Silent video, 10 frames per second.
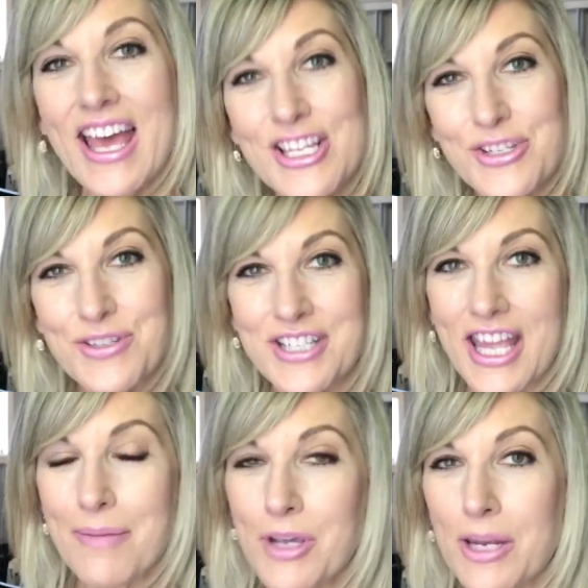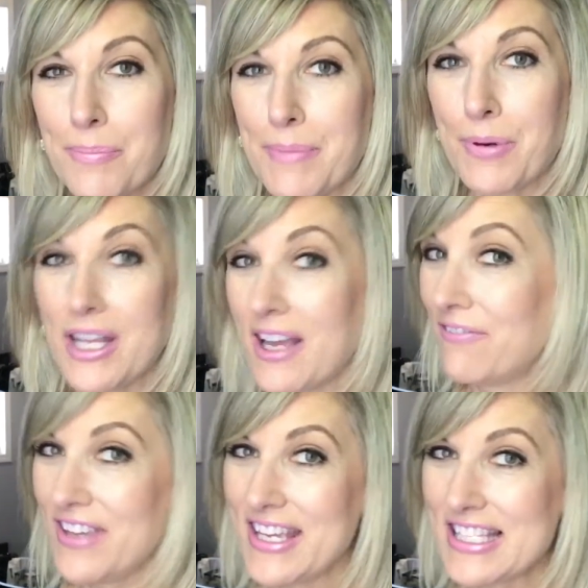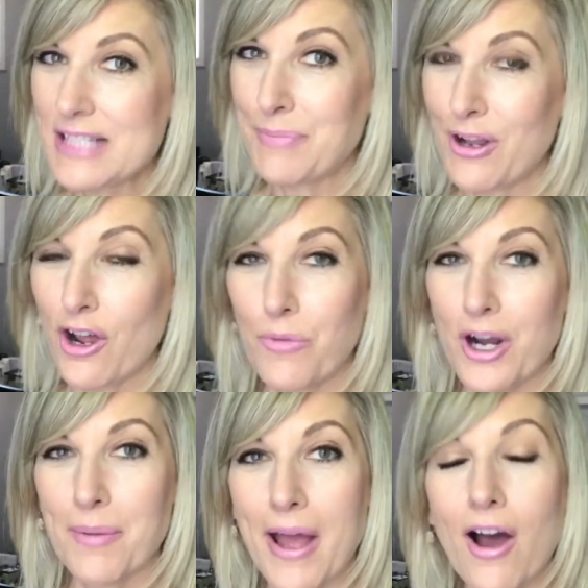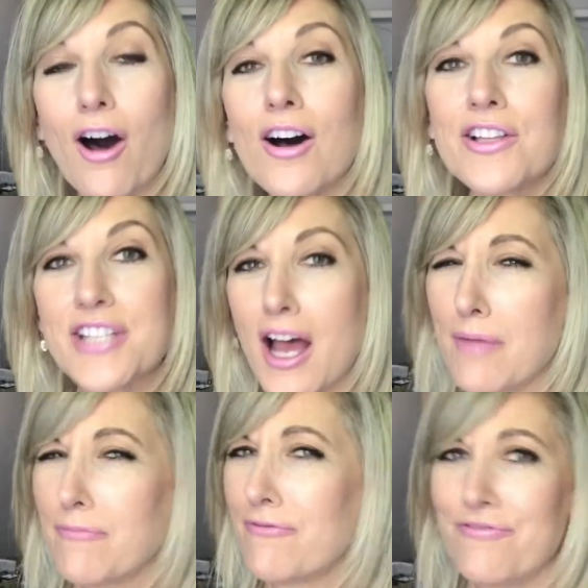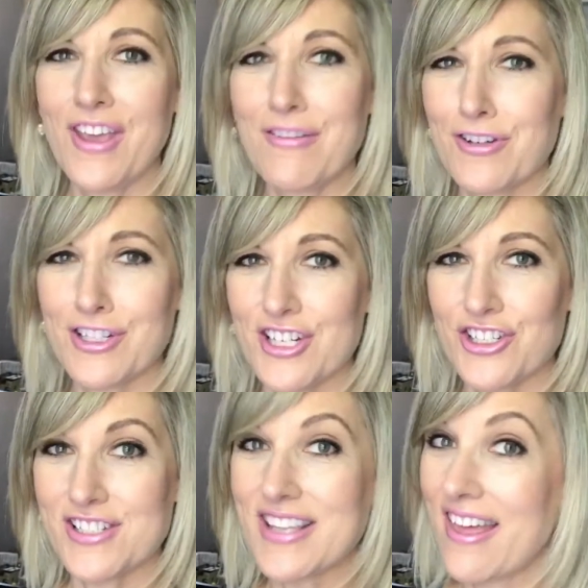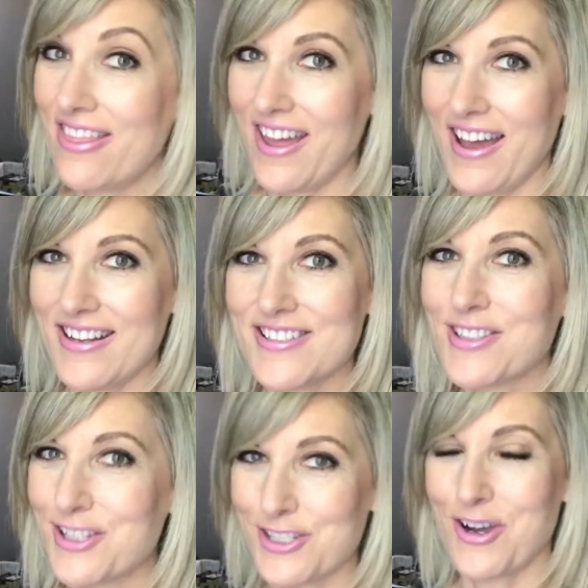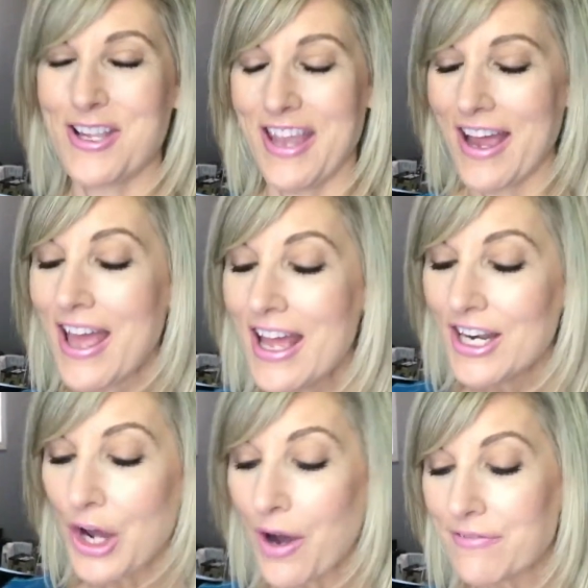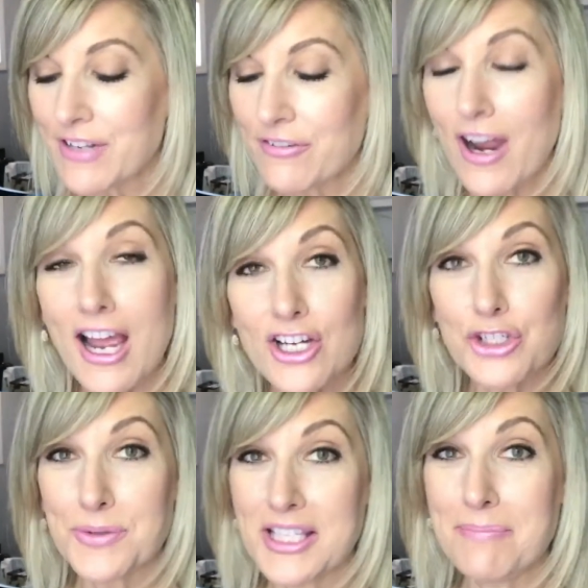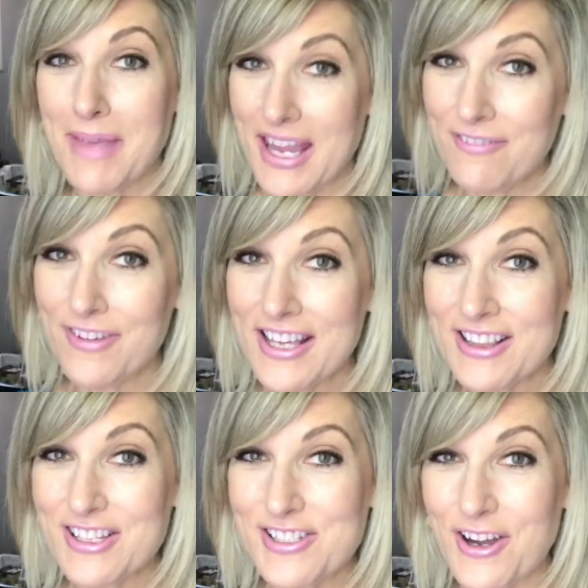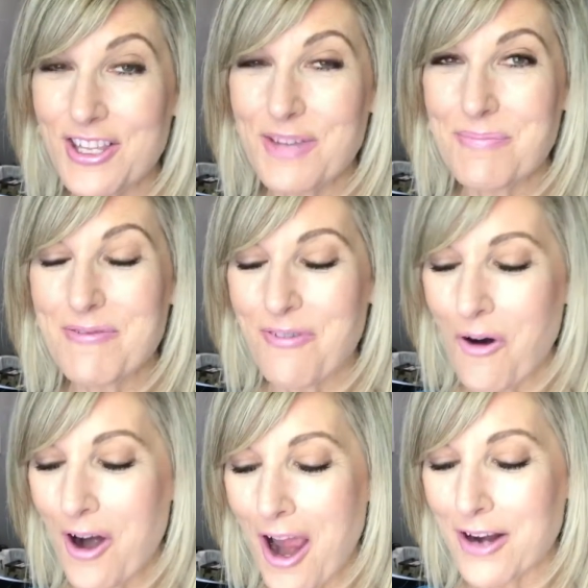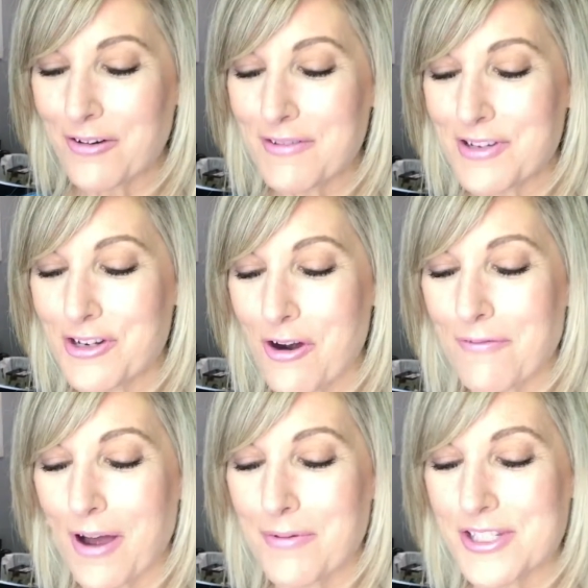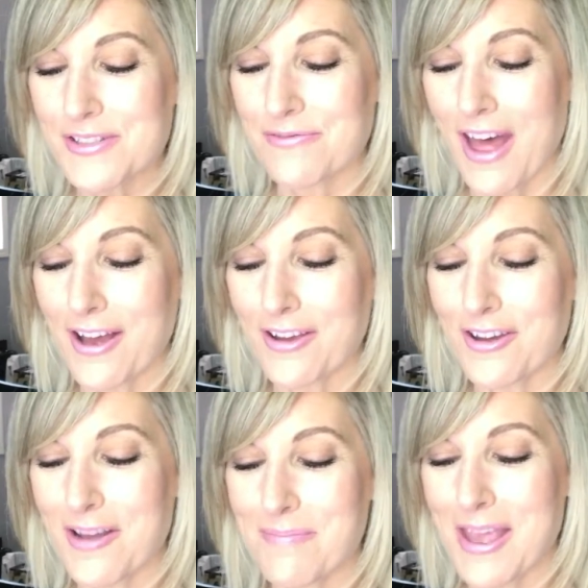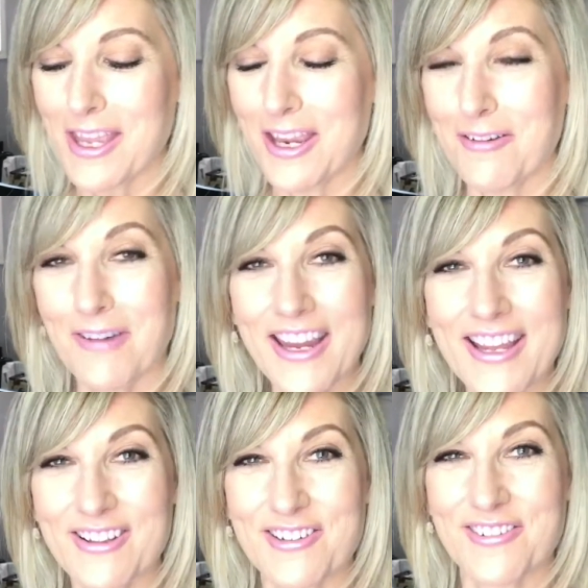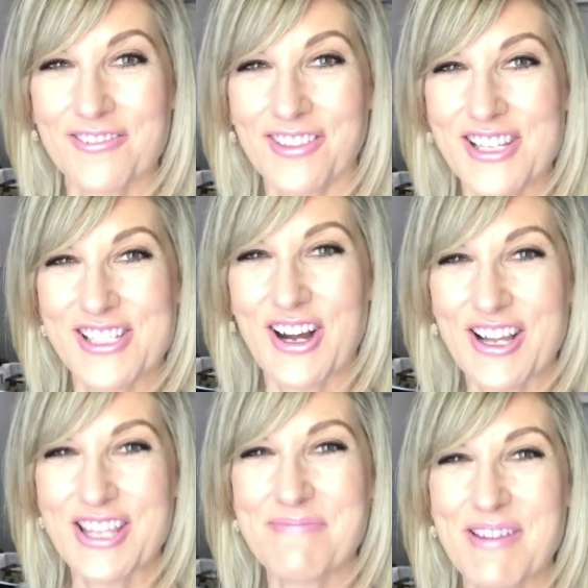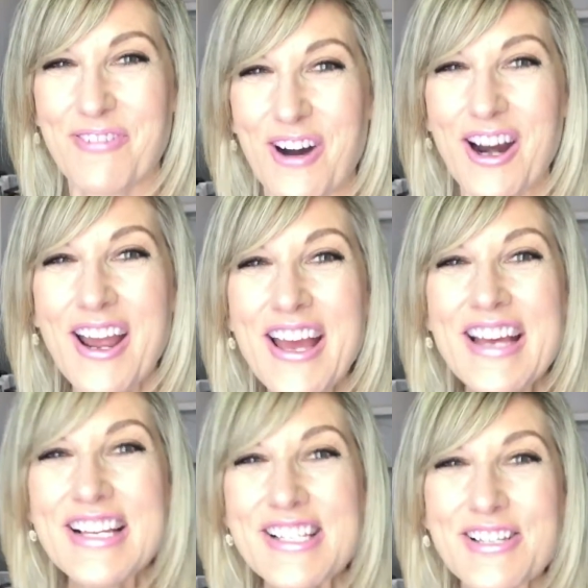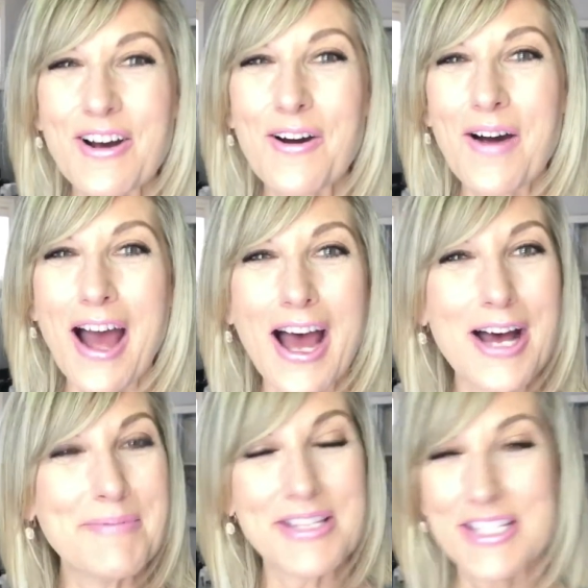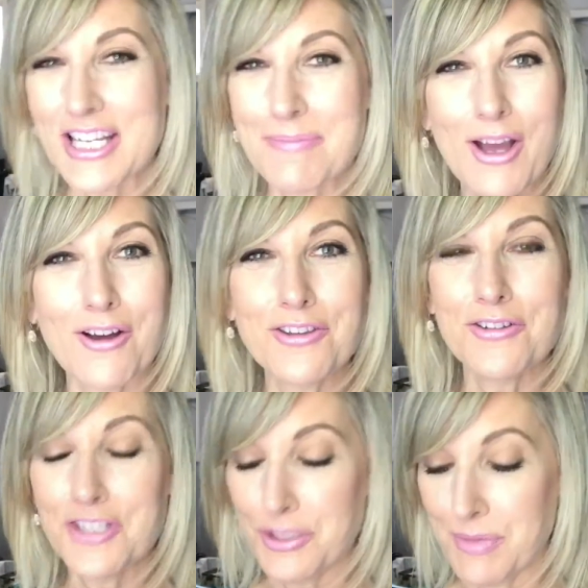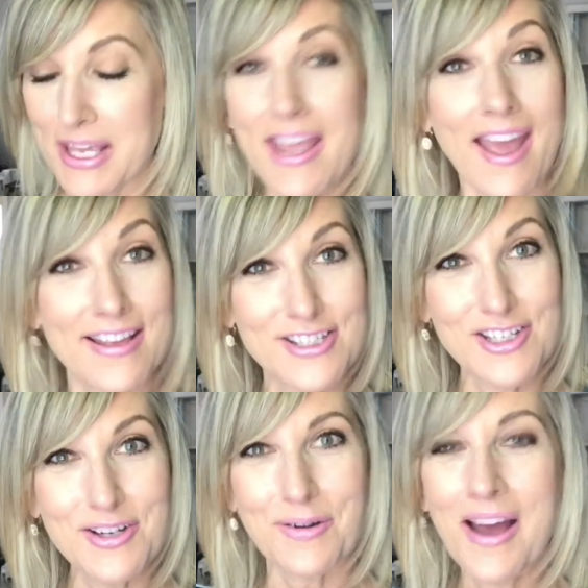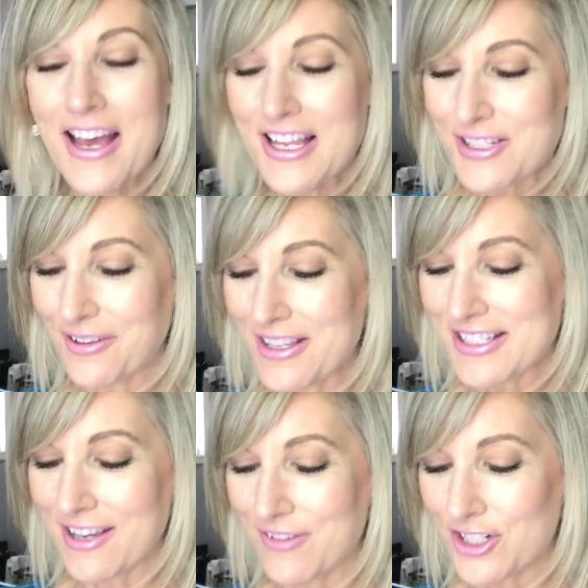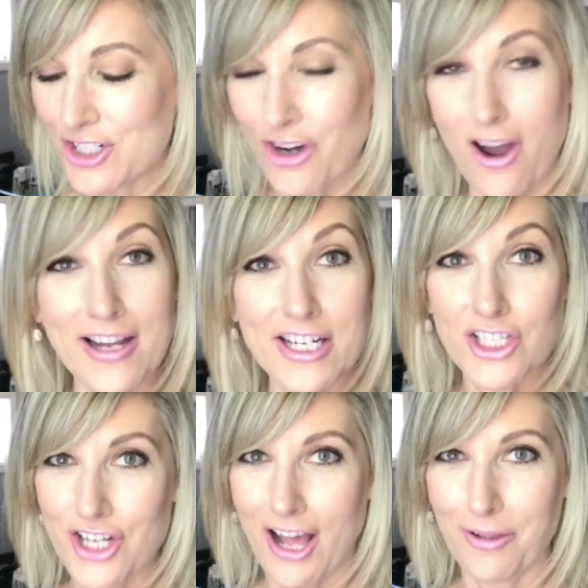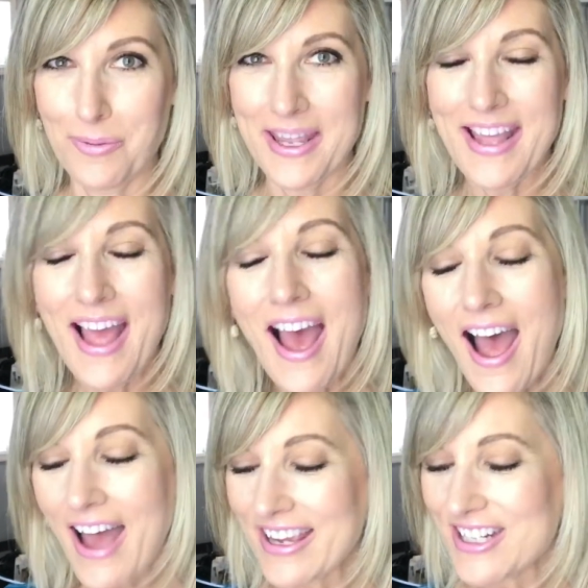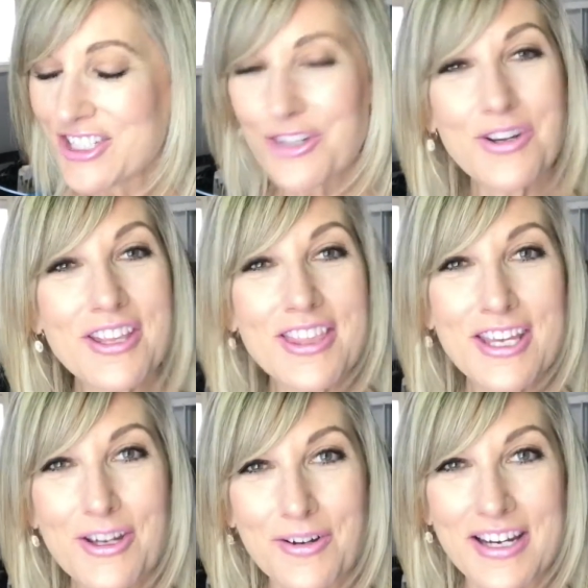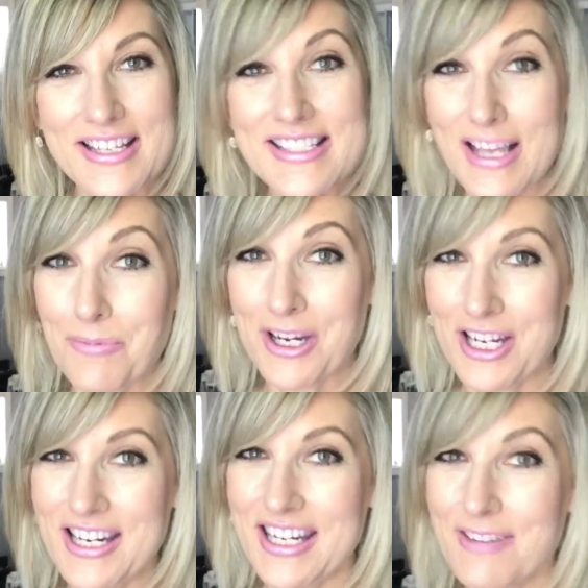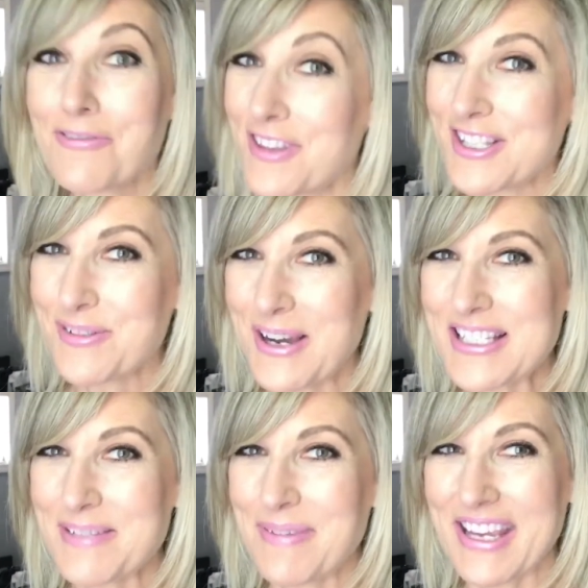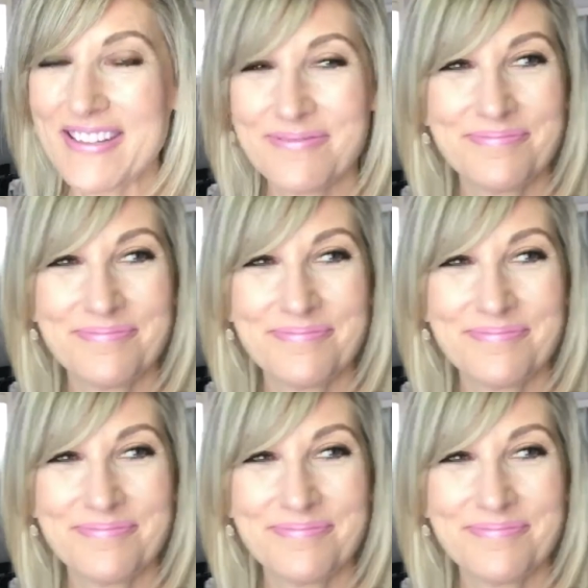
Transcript: So today I'm going to be putting a vegan spin on one of my all-time favorite dishes, and that is lasagna. Now I've never actually made vegan lasagna before. I don't even know if I was that good at making regular lasagna before. So it's going to be all new to me and to you. So let's give it a shot, shall we? I'm going to show you the ingredients that we're going to need for this recipe.